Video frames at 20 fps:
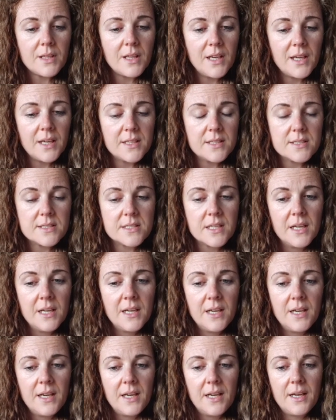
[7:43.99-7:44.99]

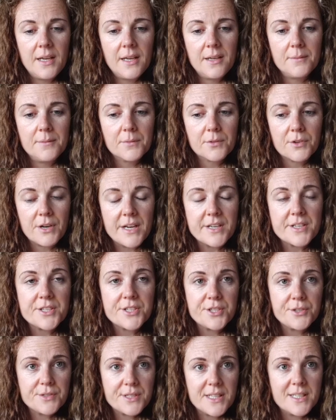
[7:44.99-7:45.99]
And
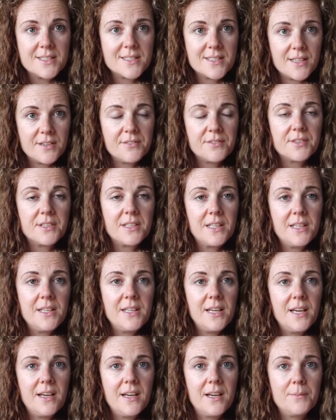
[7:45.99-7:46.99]
gratitude is
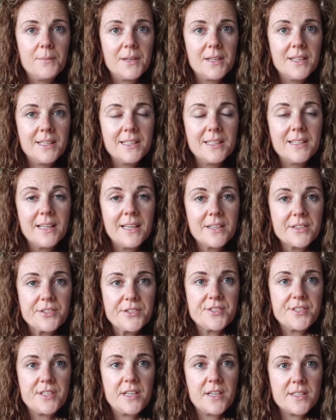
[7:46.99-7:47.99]
definitely a little
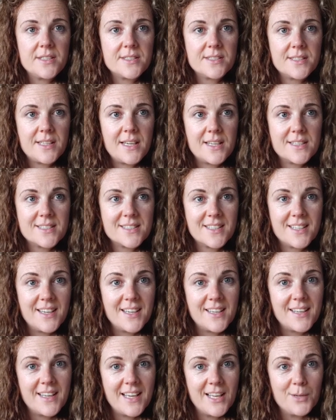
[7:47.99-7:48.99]
exercise that
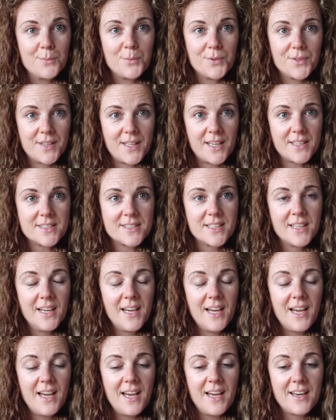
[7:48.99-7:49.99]
can help with that.
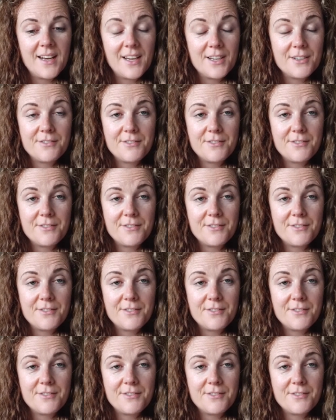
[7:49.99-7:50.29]
And I